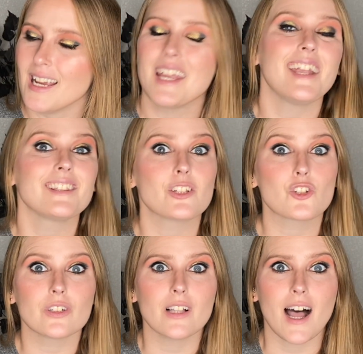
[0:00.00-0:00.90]
It's
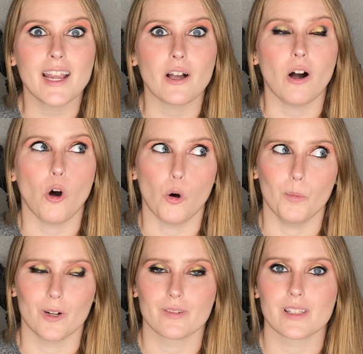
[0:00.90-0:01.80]
July
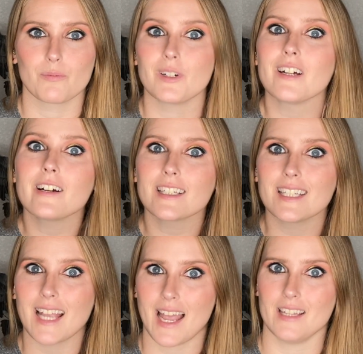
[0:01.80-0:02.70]
almost. We're at
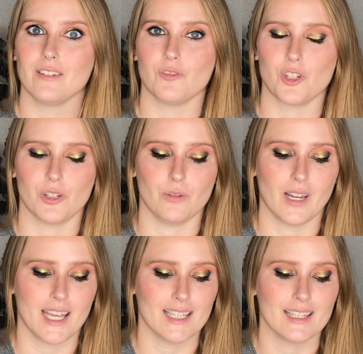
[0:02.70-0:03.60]
the end of June
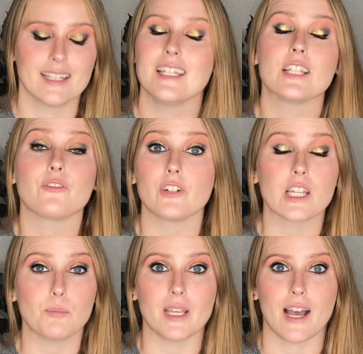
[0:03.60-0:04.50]
and it's freaking
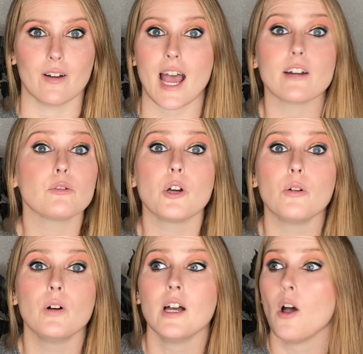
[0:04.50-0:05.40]
me out. I don't
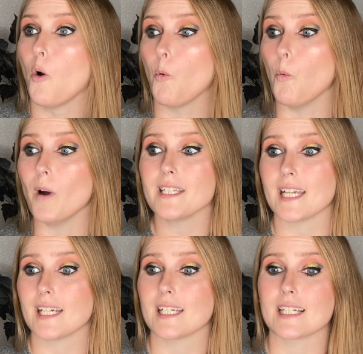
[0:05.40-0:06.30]
know what day
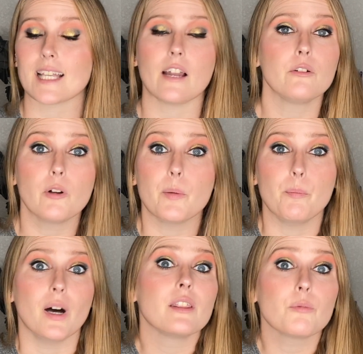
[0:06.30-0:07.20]
it is. I don't know what
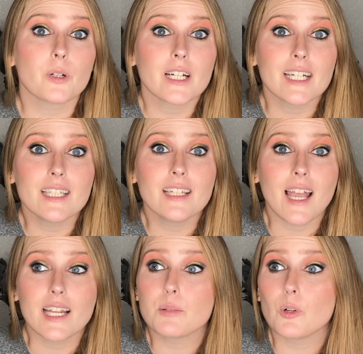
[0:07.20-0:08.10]
month we're in
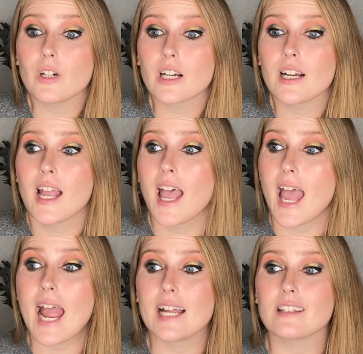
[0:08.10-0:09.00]
anymore,
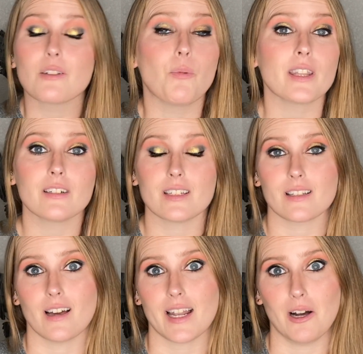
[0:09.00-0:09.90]
and the weather does
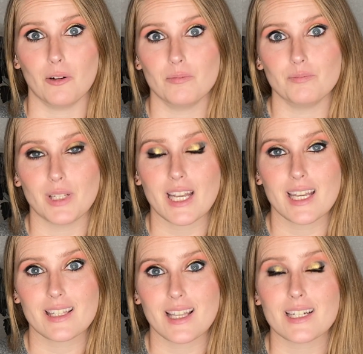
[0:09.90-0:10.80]
not help
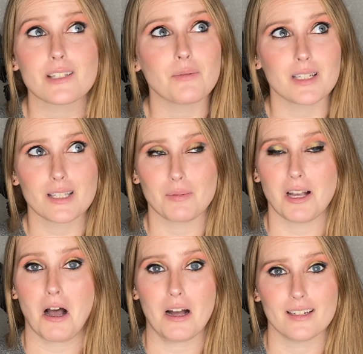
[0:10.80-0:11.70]
because I just want it to be
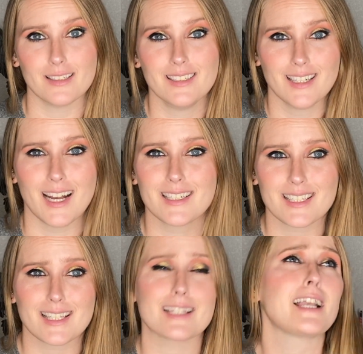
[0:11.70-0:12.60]
hot. I
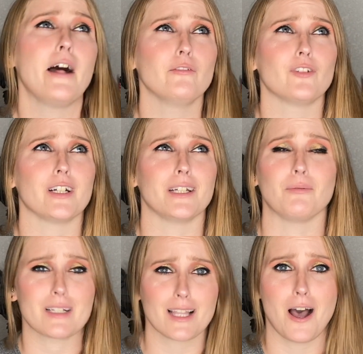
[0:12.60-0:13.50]
just, it's California,
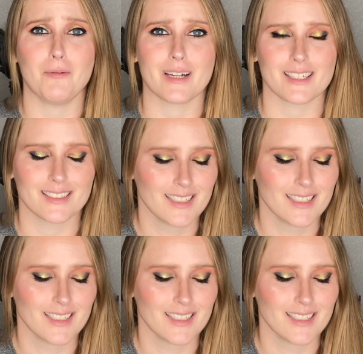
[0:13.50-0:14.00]
where's the hot weather?